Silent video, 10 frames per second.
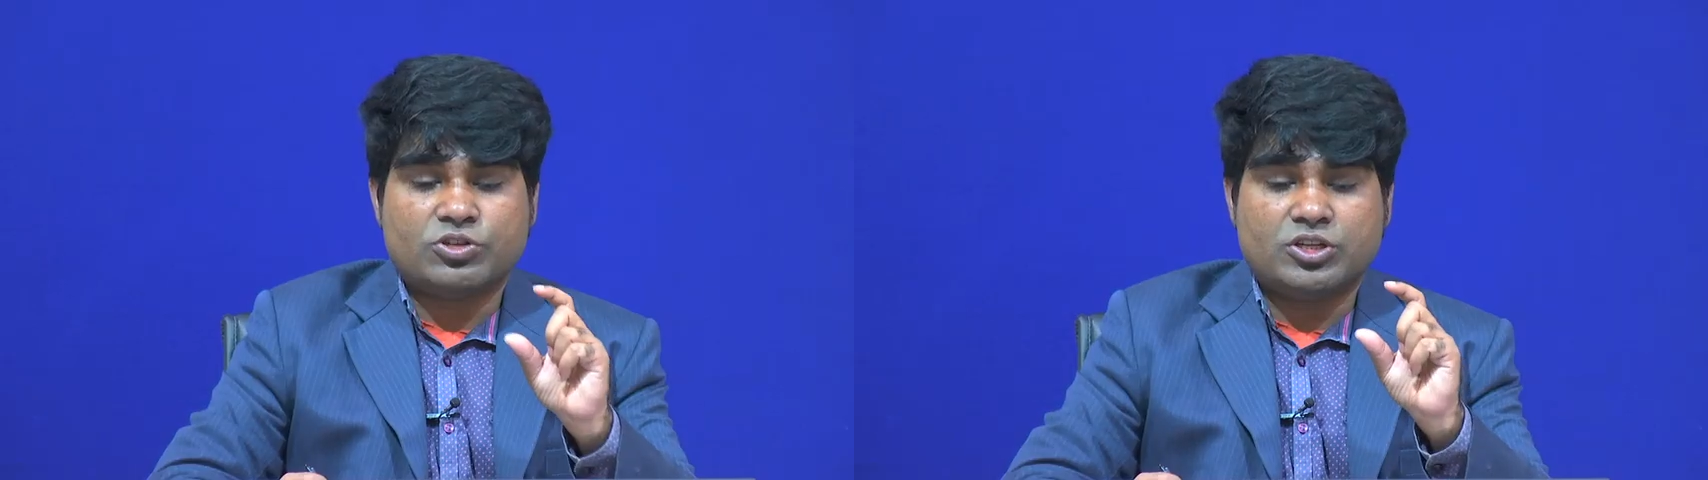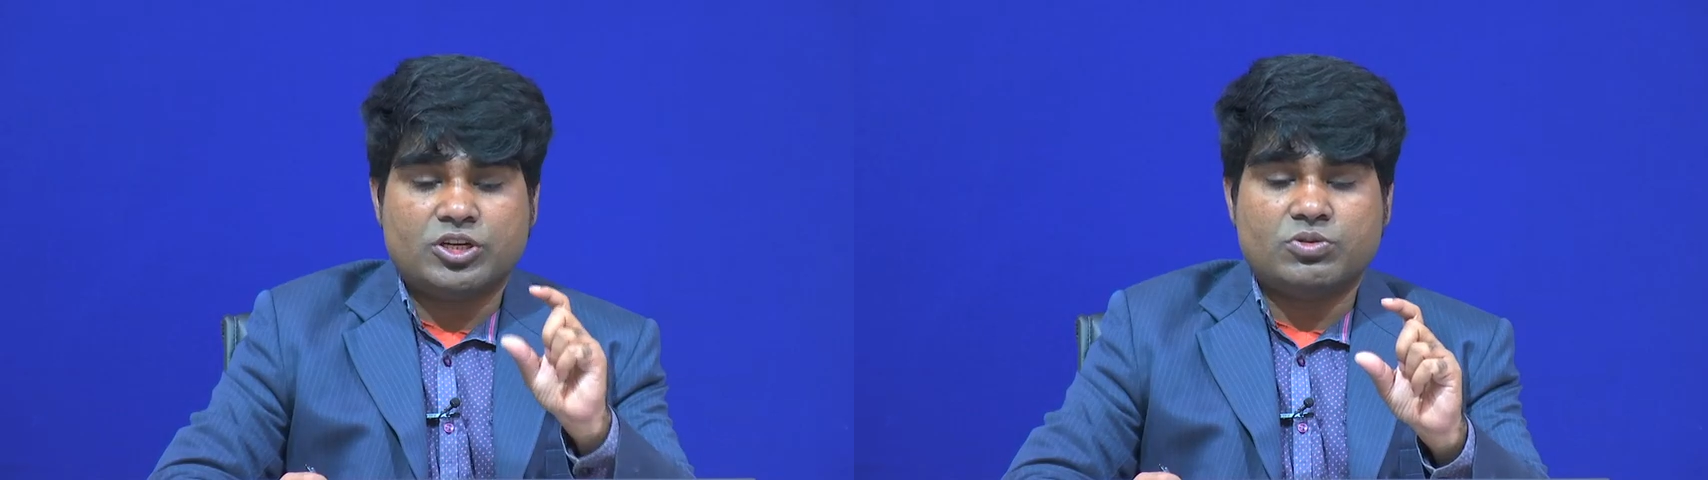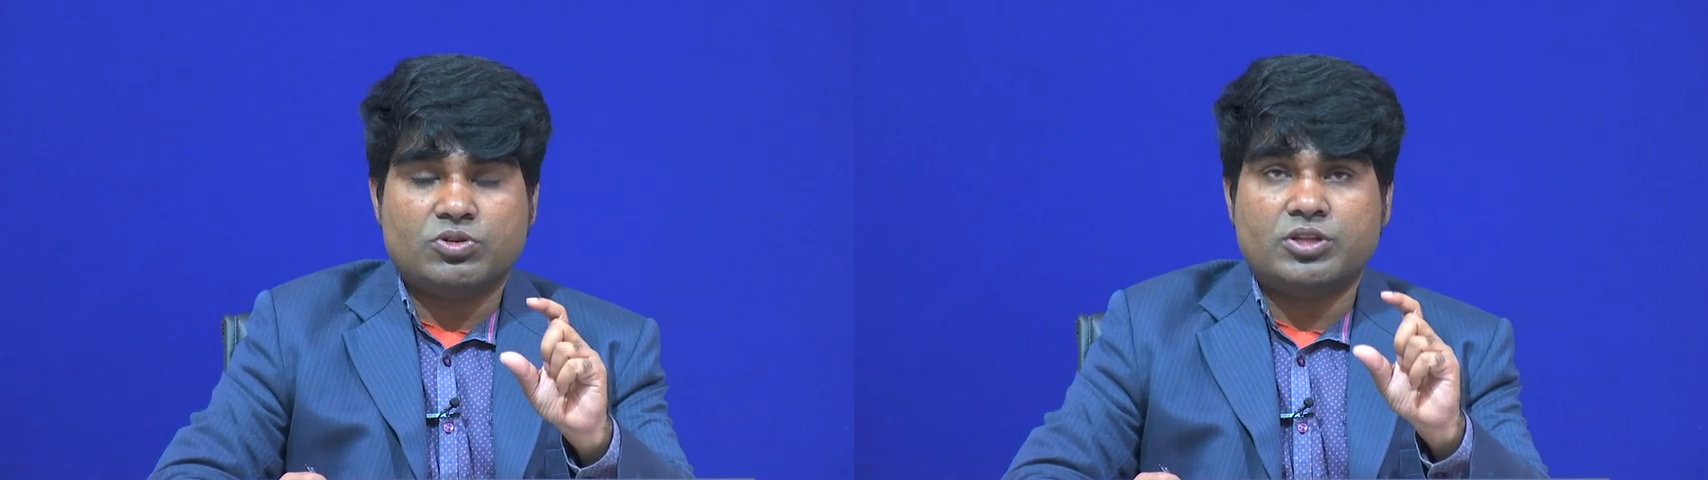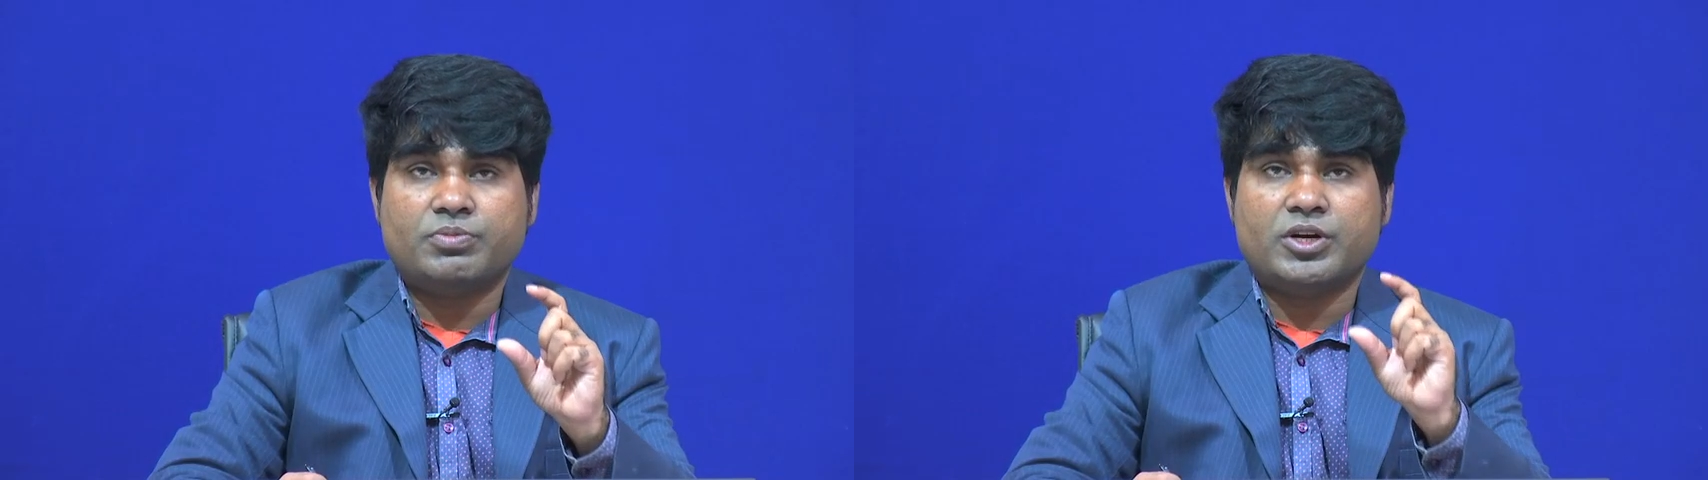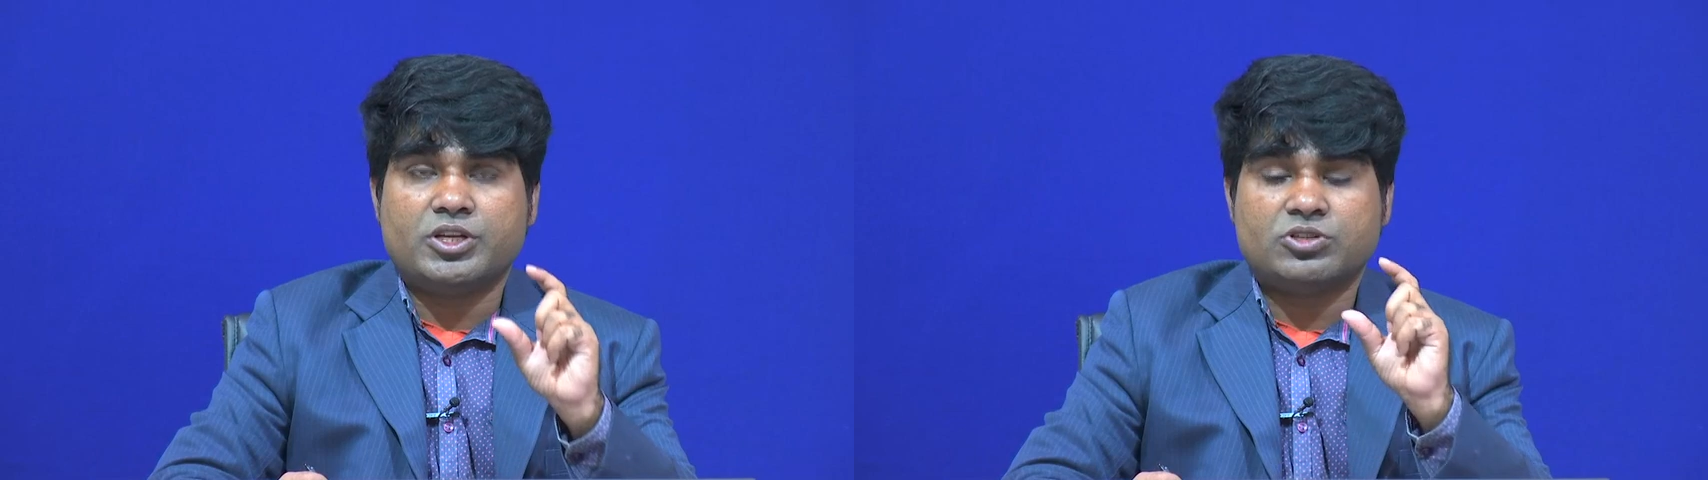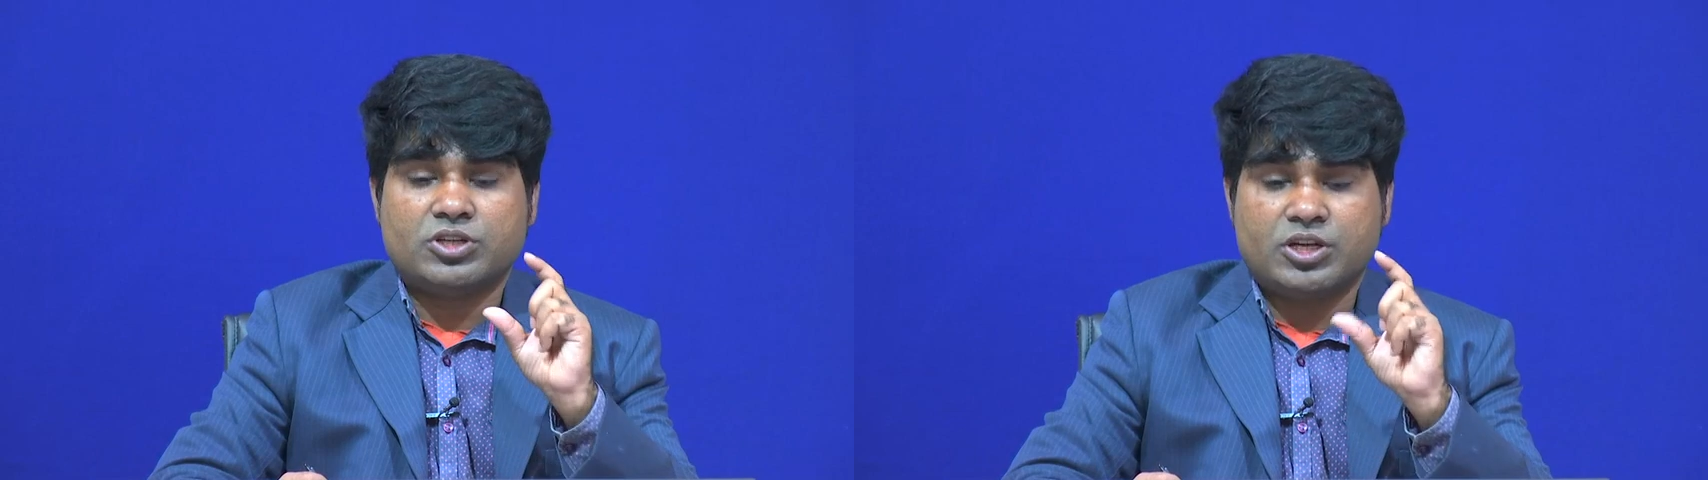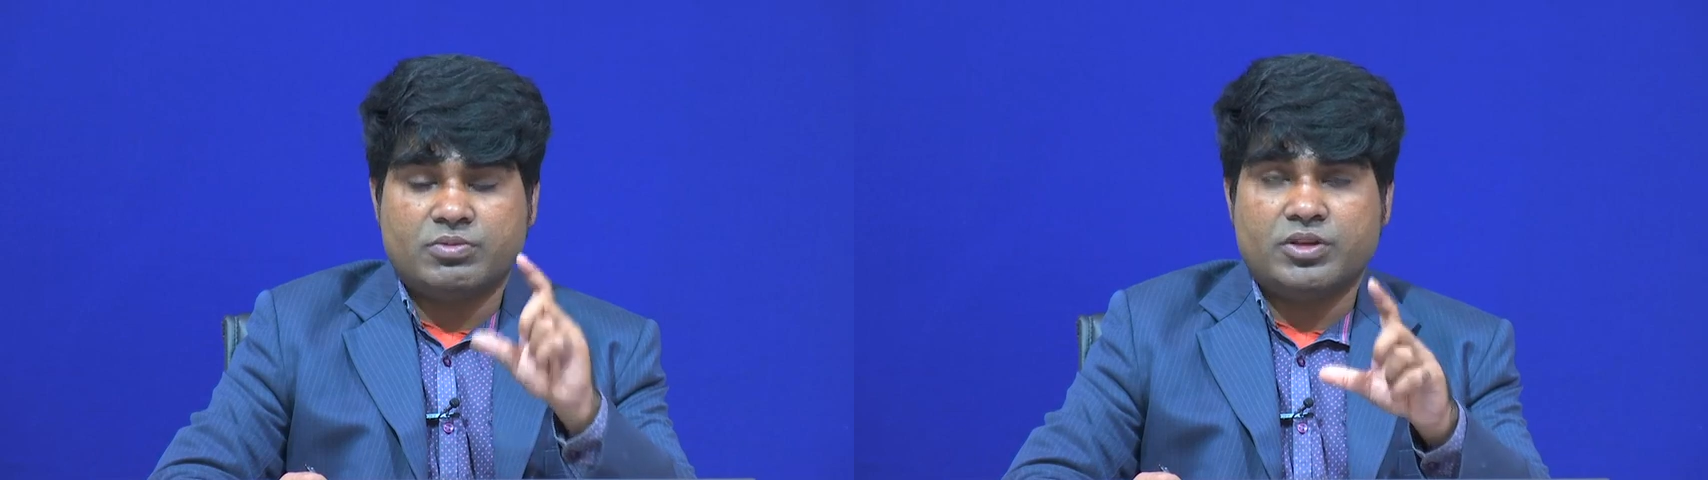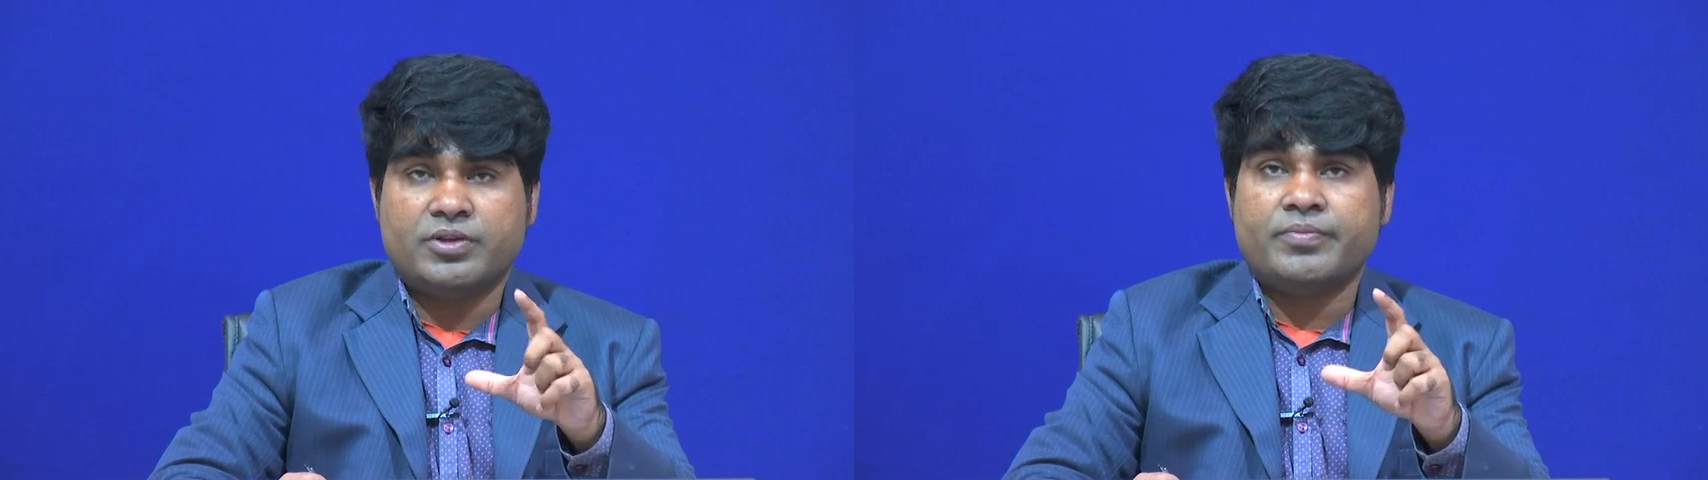so that the prediction
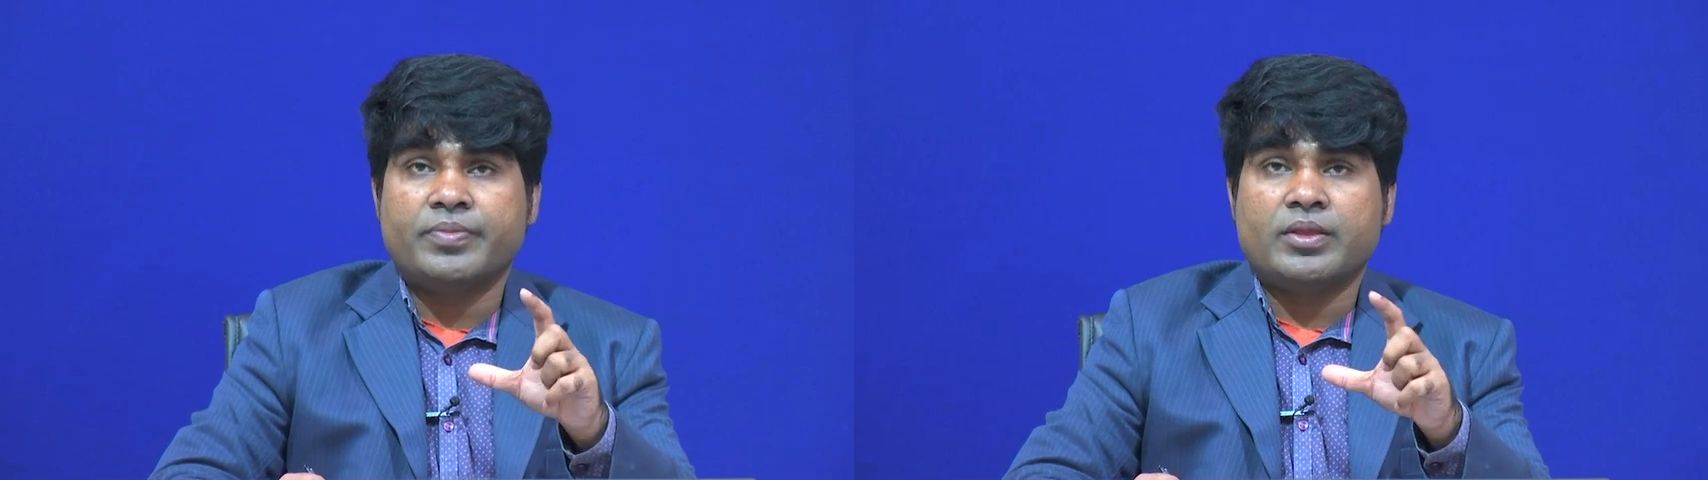can be